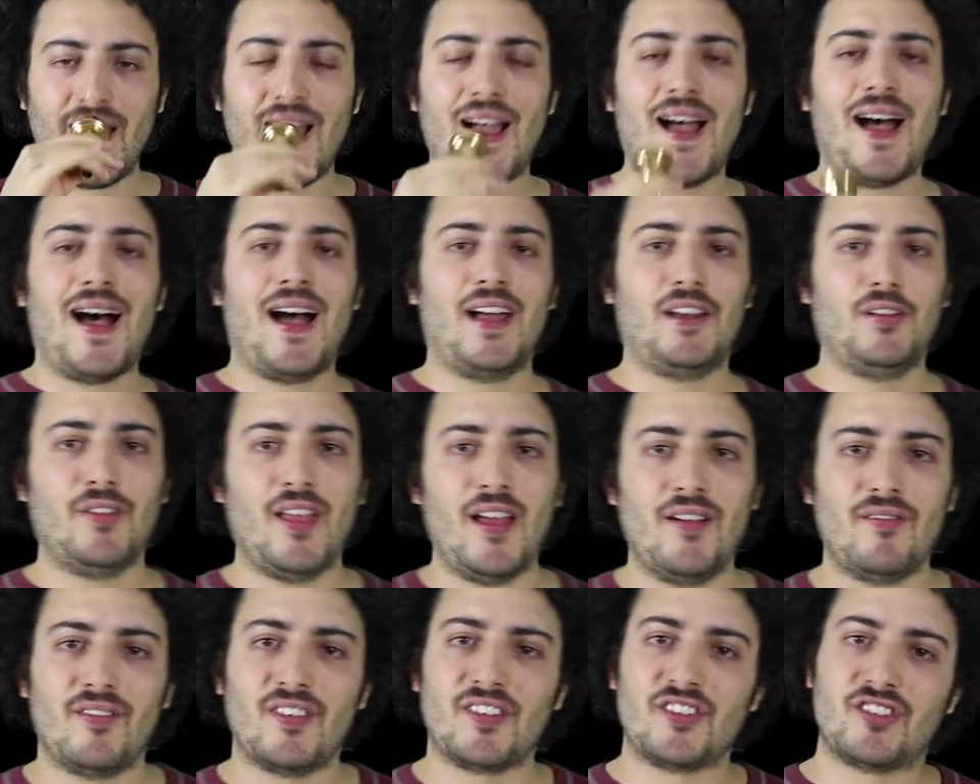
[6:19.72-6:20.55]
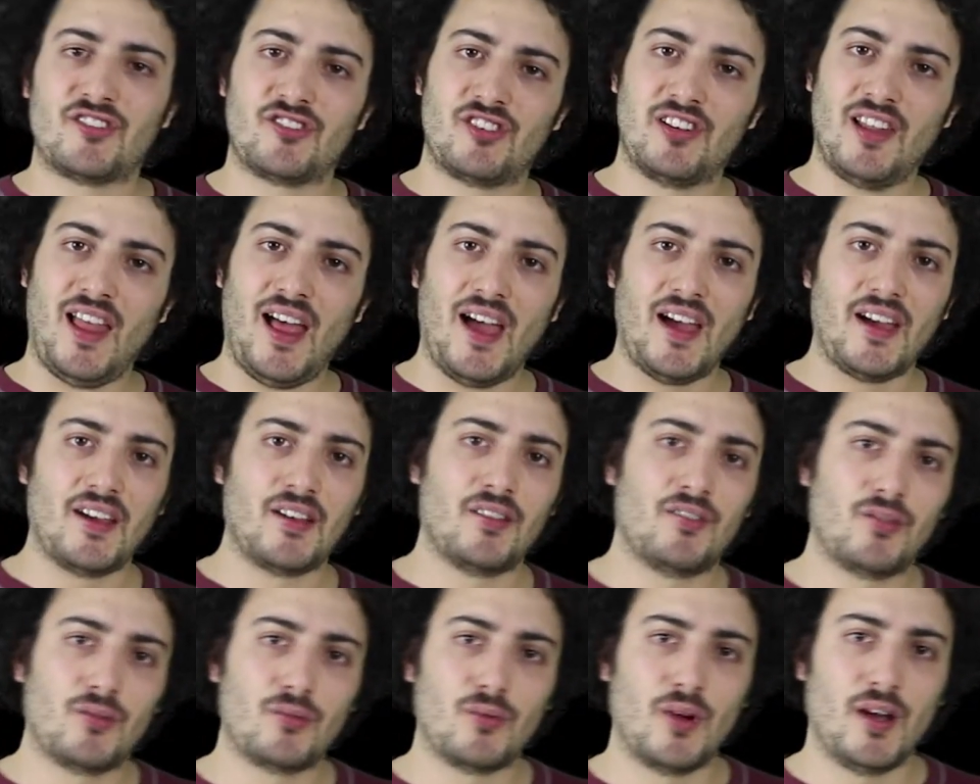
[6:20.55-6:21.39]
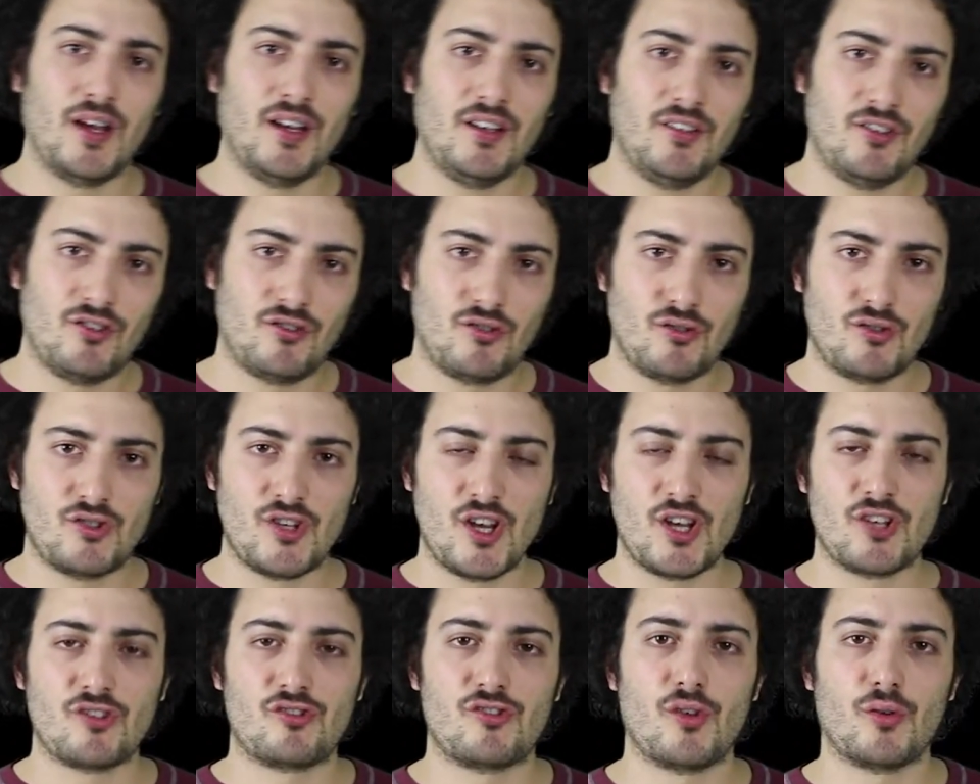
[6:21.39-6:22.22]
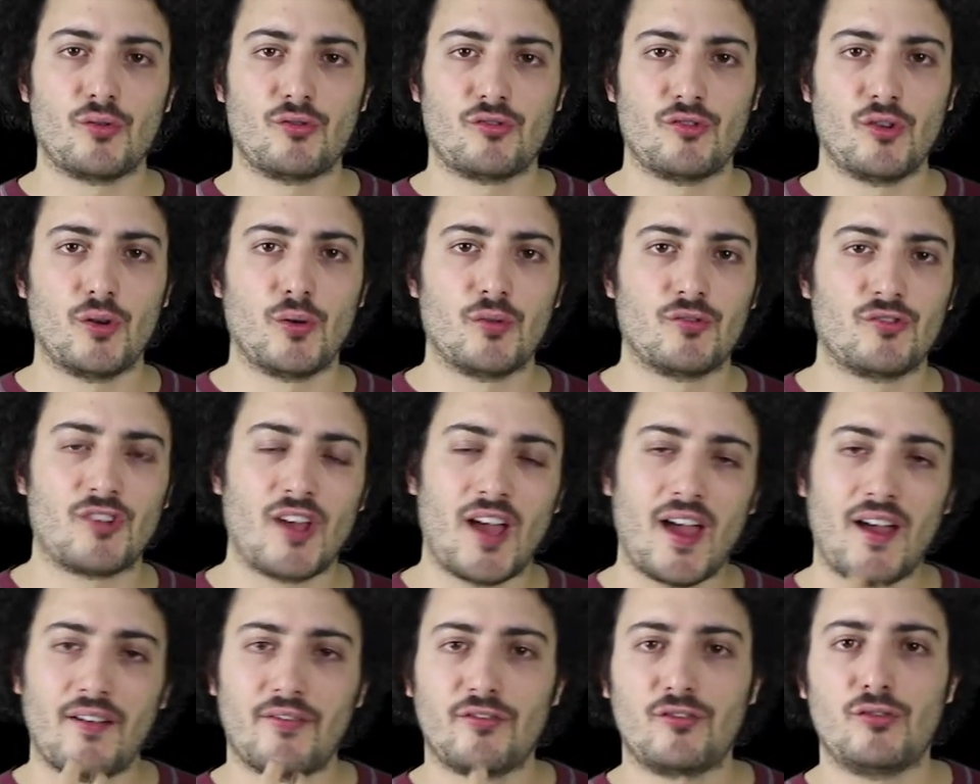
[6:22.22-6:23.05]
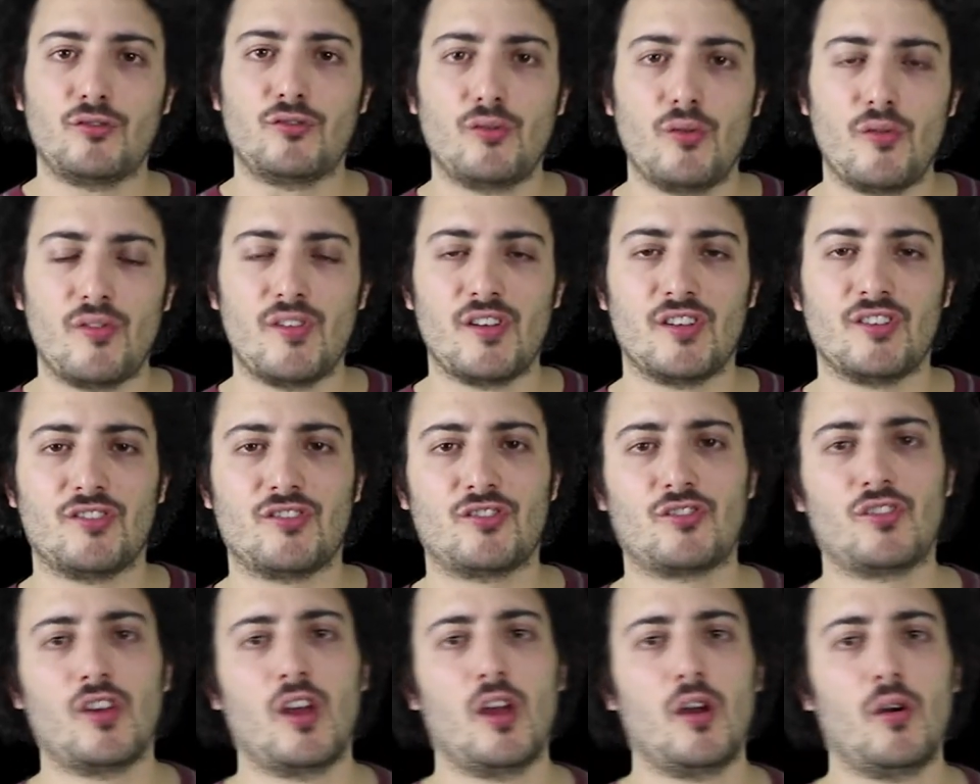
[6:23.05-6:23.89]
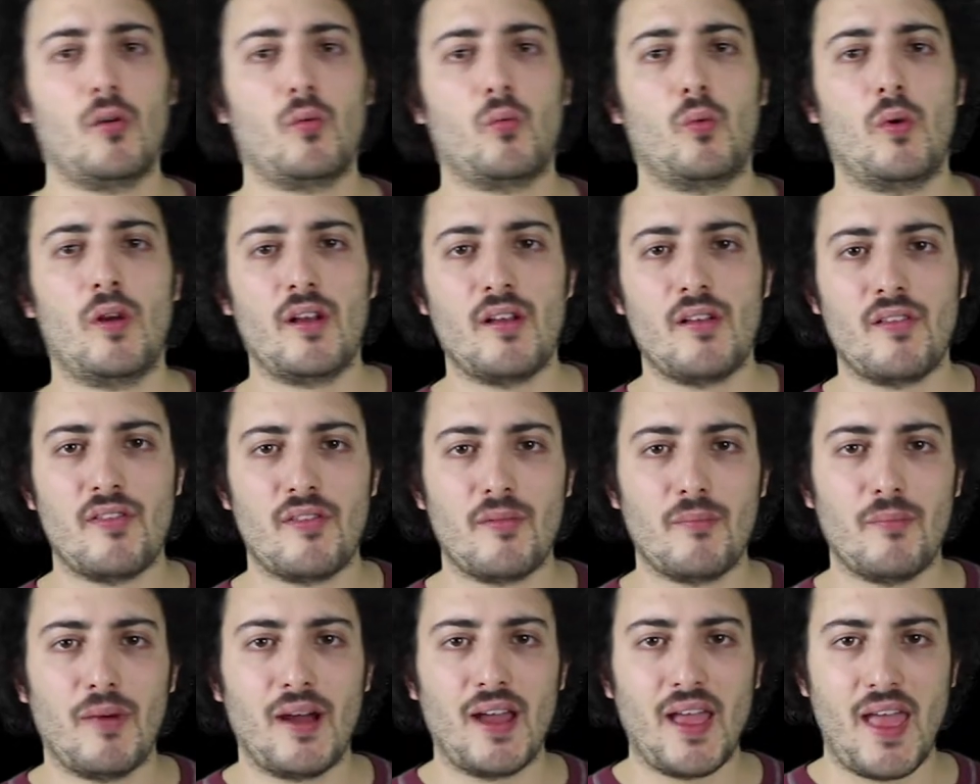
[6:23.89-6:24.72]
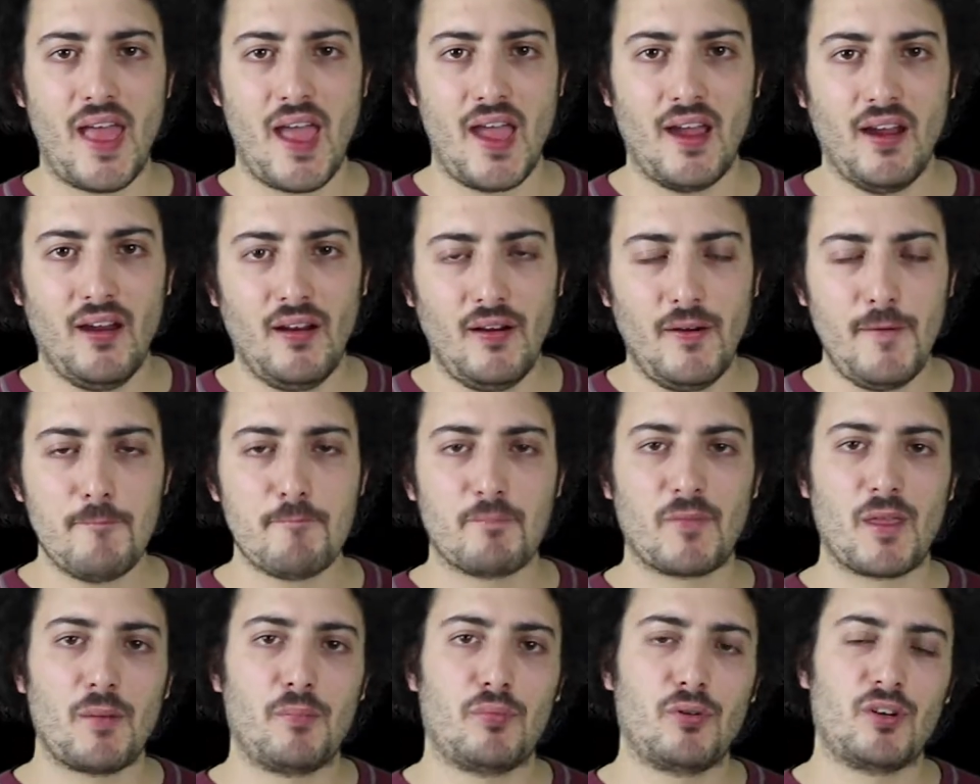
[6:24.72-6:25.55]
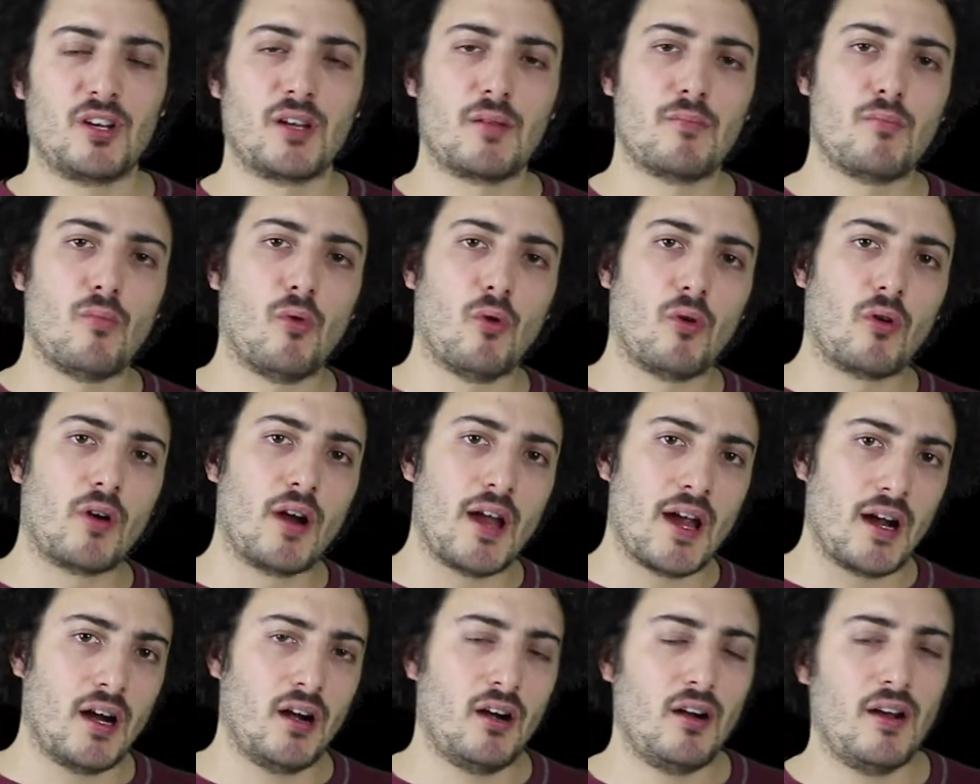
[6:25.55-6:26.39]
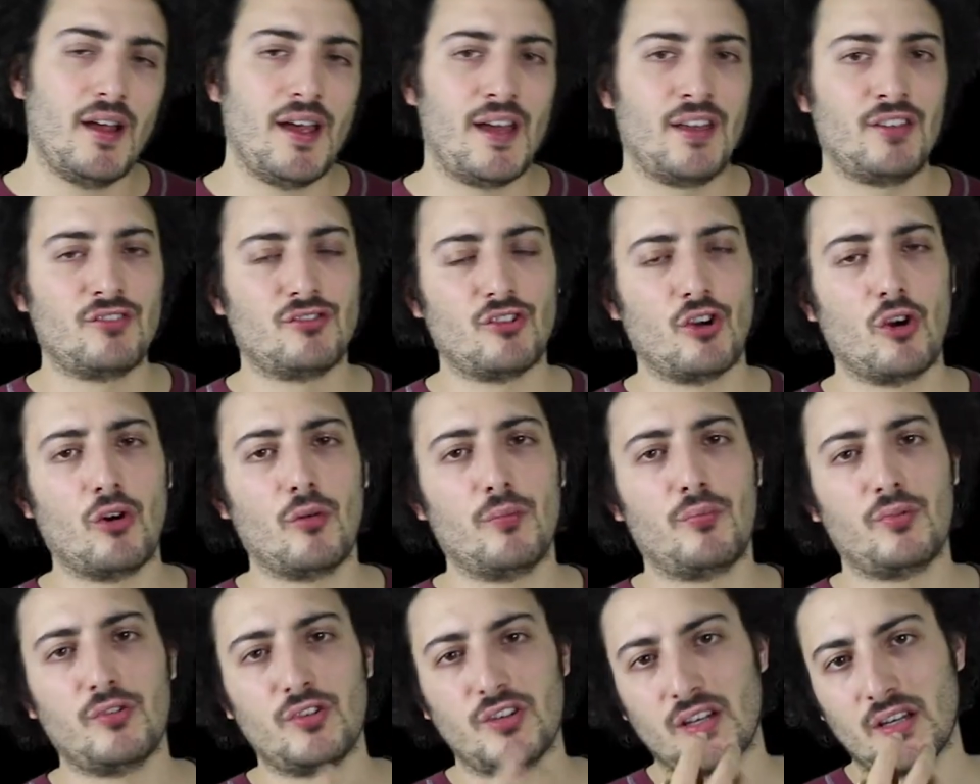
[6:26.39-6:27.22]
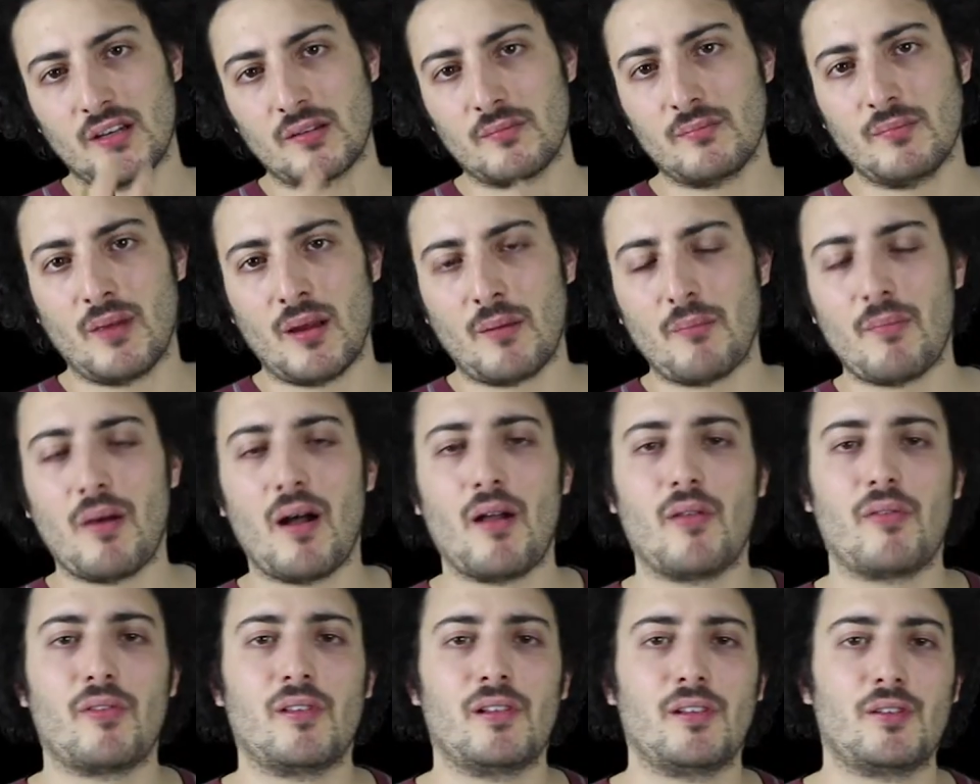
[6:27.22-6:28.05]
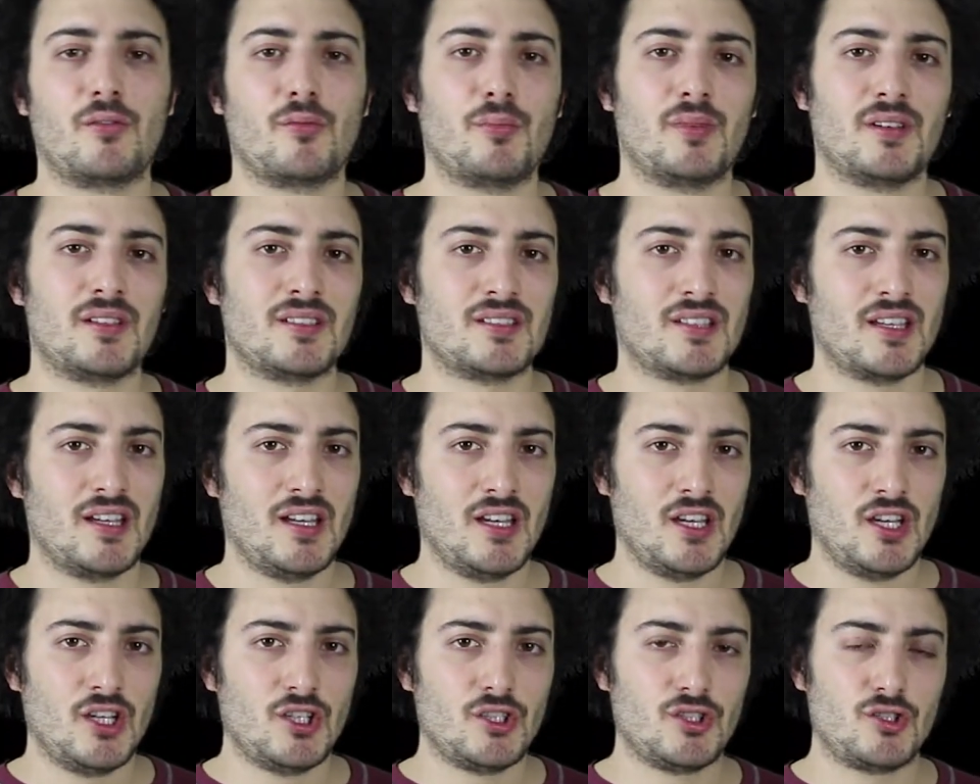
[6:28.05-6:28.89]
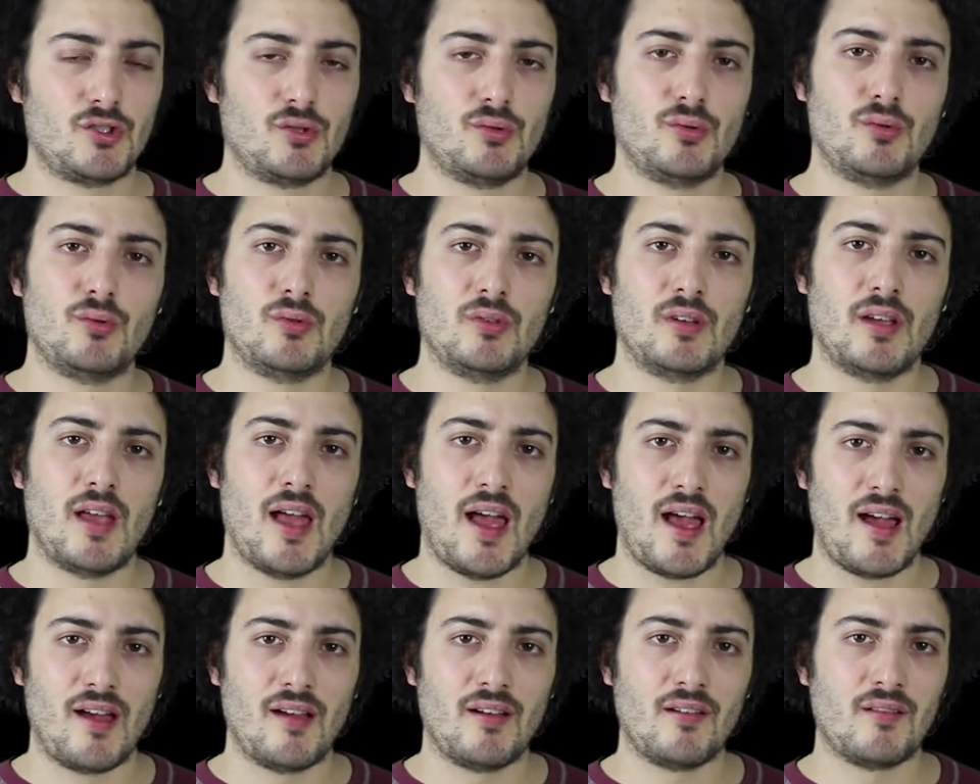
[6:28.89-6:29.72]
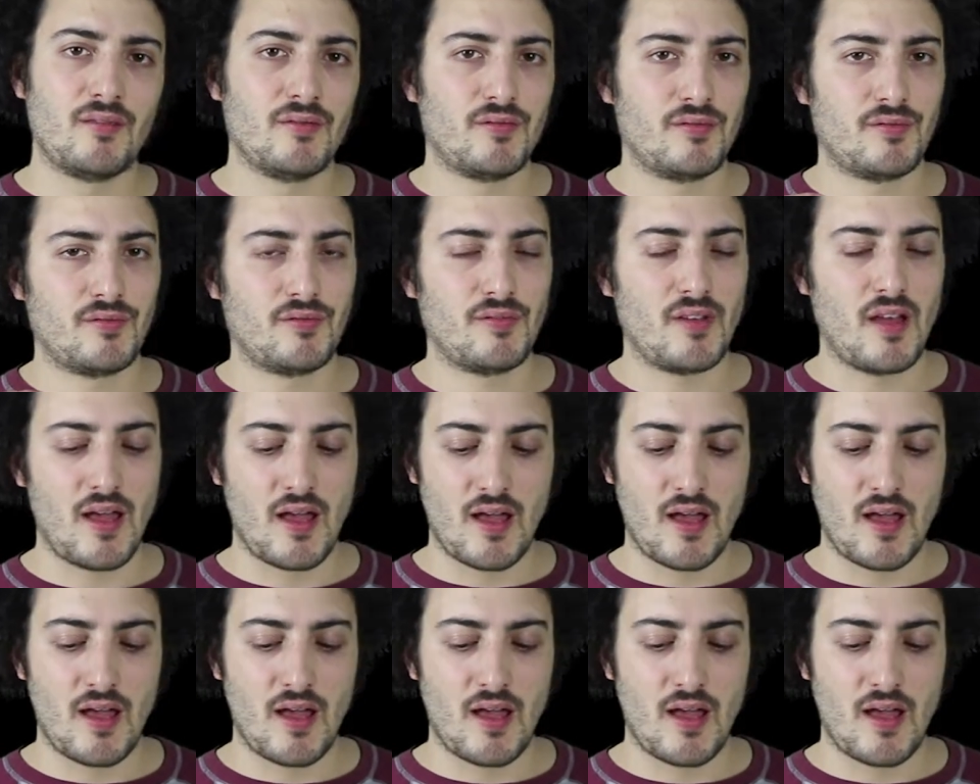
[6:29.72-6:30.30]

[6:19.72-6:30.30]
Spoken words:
I don't have a slide, right, to change those notes. I have to do this with my air, putting more air and opening my mouth a little bit to have